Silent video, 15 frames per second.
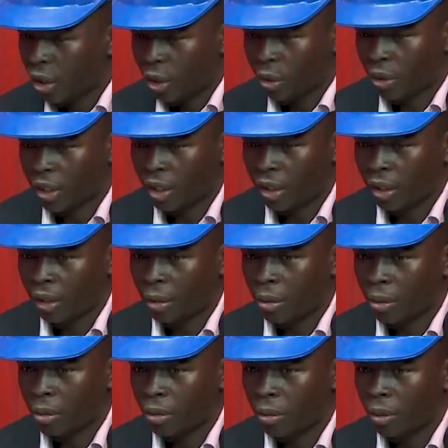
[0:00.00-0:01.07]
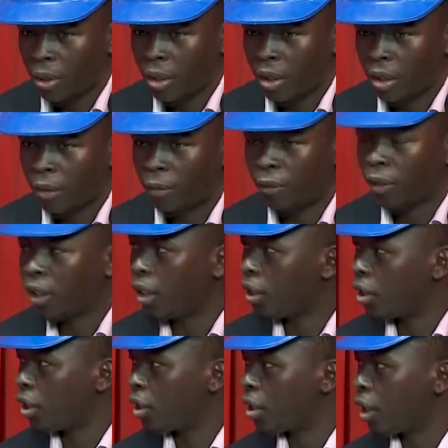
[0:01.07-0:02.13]
you see in
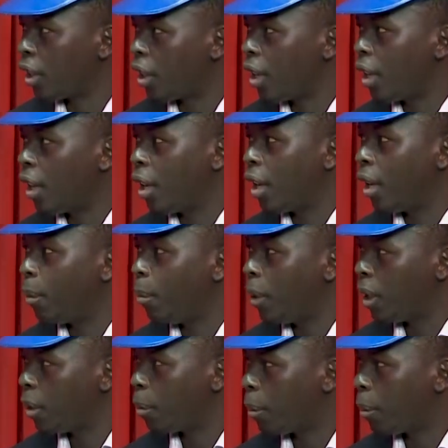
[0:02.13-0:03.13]
villages and many